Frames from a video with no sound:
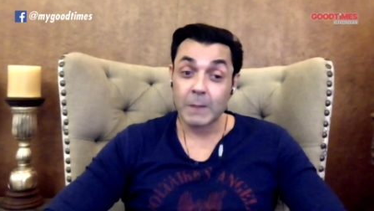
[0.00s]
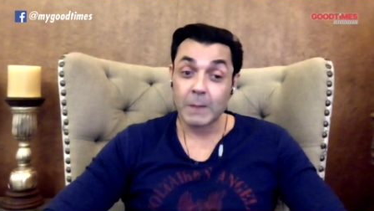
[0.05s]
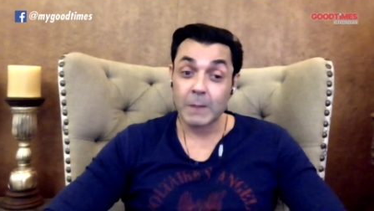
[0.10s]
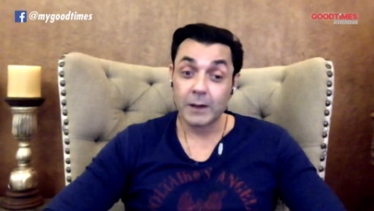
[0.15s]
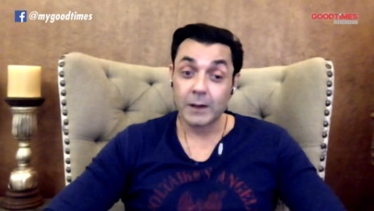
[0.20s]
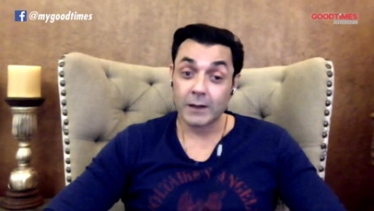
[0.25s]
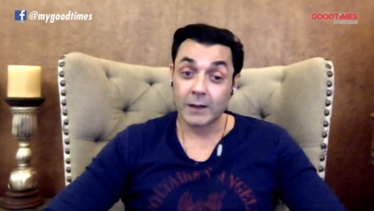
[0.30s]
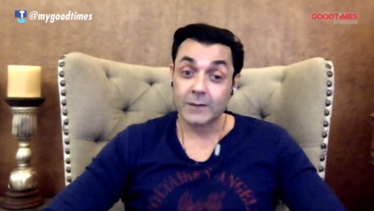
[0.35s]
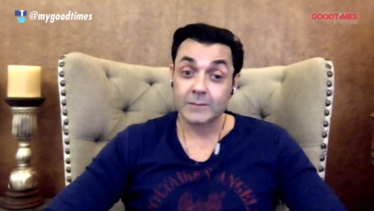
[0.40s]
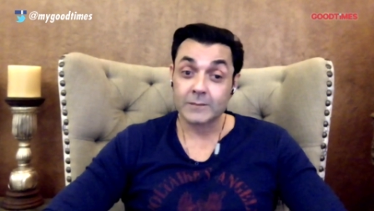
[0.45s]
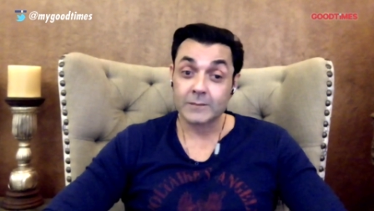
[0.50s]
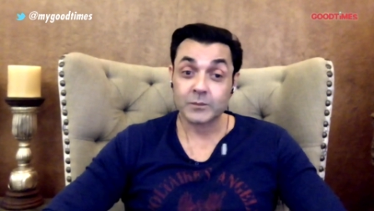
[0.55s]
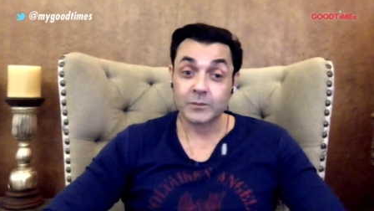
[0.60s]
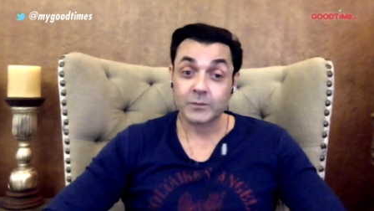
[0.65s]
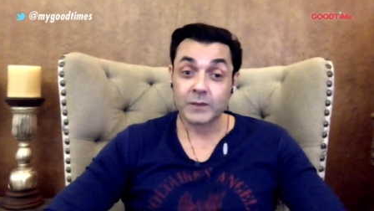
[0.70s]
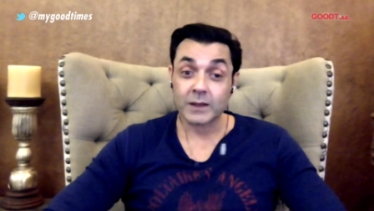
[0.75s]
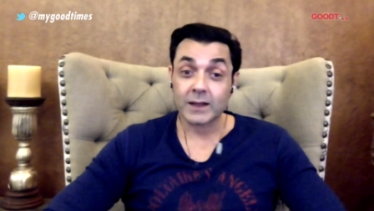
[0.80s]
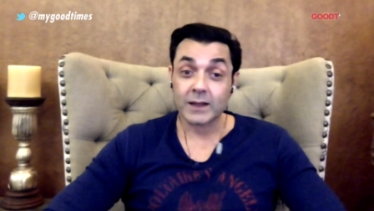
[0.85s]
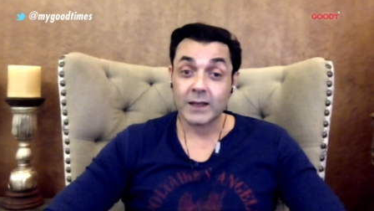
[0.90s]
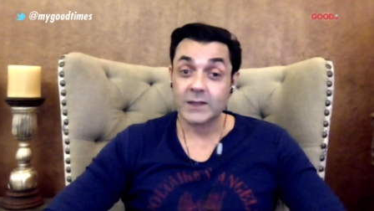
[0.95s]
but
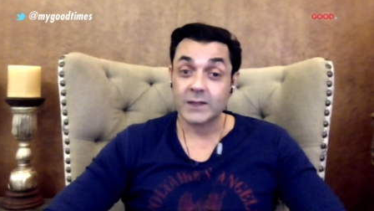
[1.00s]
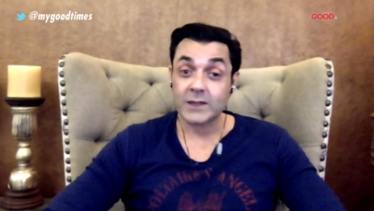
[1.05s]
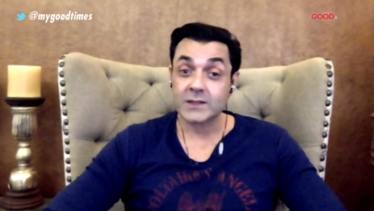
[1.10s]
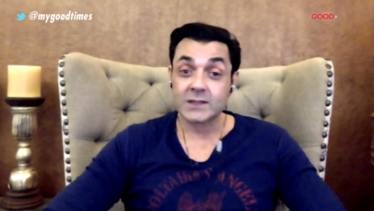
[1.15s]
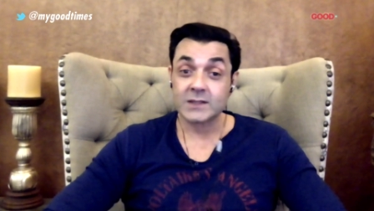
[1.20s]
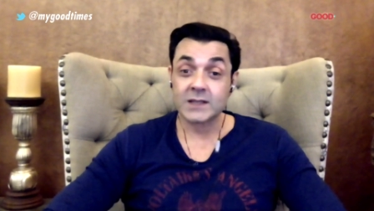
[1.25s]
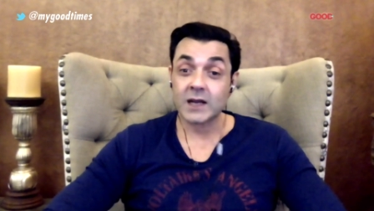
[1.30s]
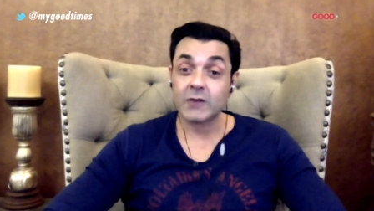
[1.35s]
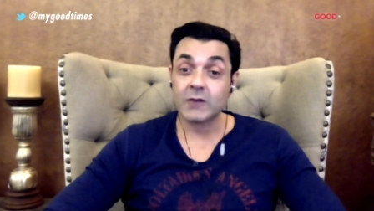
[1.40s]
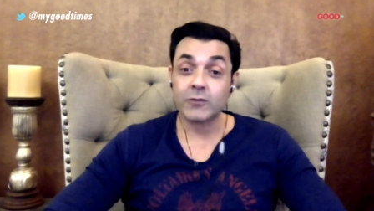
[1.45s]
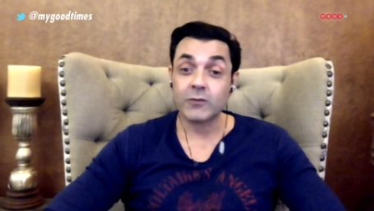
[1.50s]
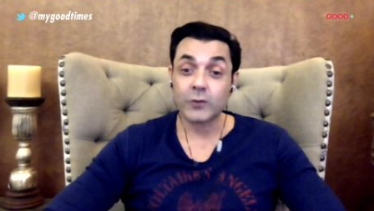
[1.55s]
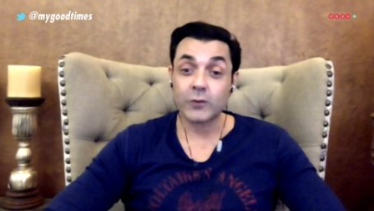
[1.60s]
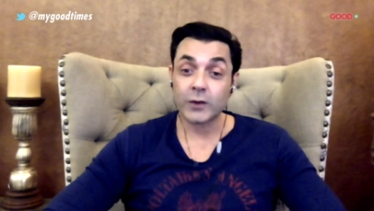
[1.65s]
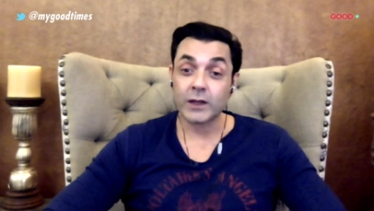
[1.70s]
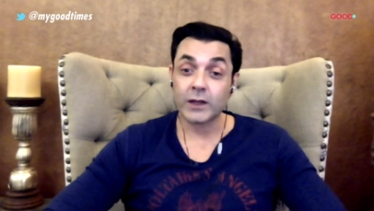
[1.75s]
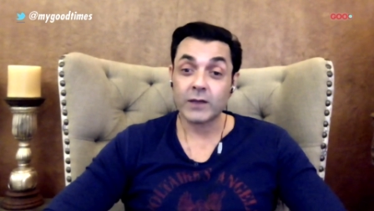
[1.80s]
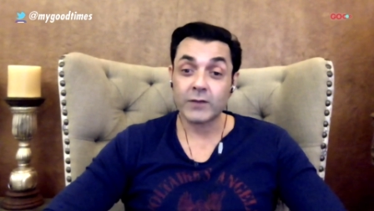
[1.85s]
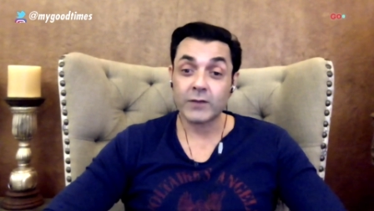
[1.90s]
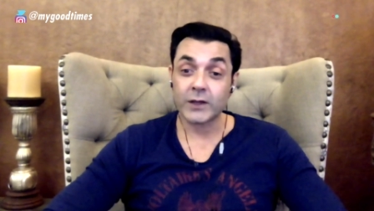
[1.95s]
it just started
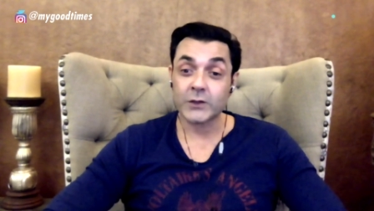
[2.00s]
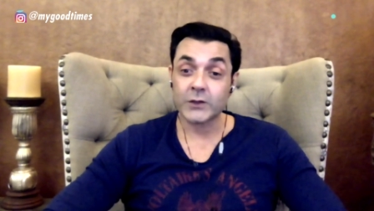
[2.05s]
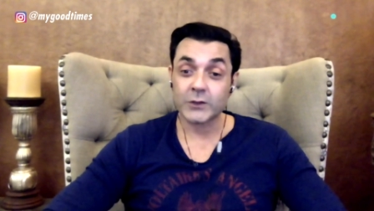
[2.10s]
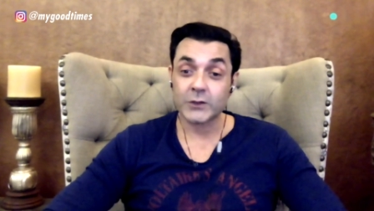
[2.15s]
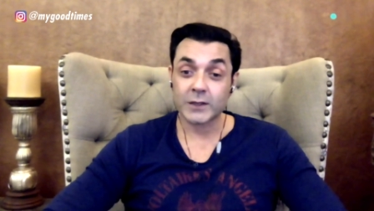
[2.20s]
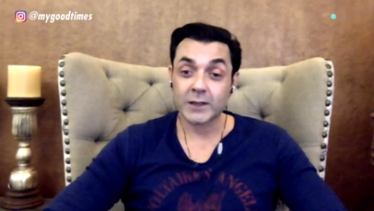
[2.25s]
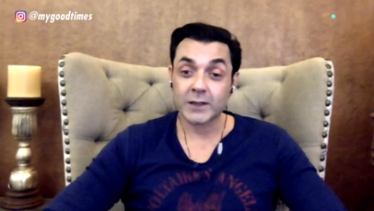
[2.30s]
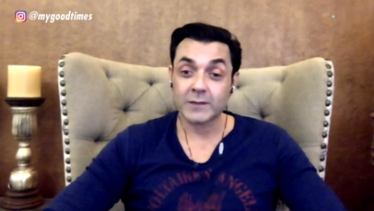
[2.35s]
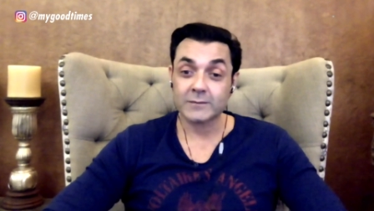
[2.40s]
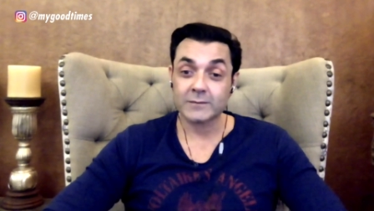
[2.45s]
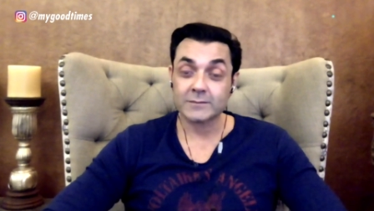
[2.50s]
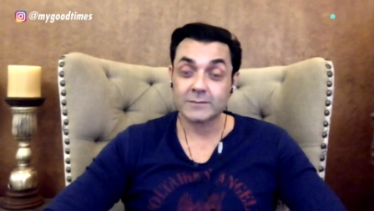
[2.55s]
flowing eventually.